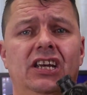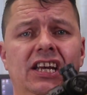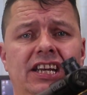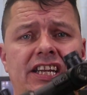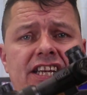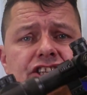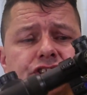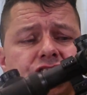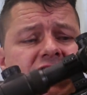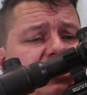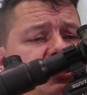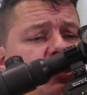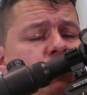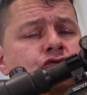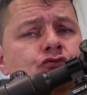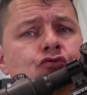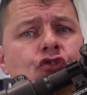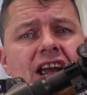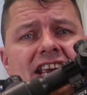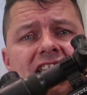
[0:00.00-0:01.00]
This is a
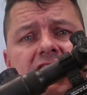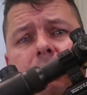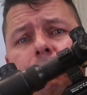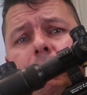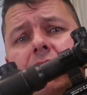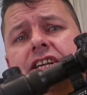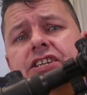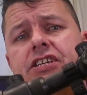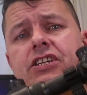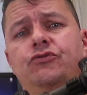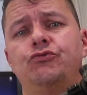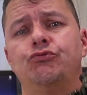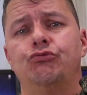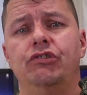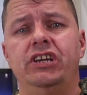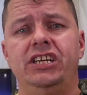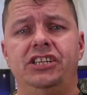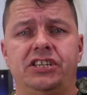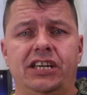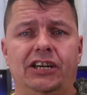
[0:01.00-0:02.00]
recommended
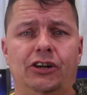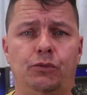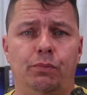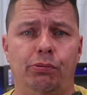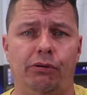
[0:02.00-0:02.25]
retail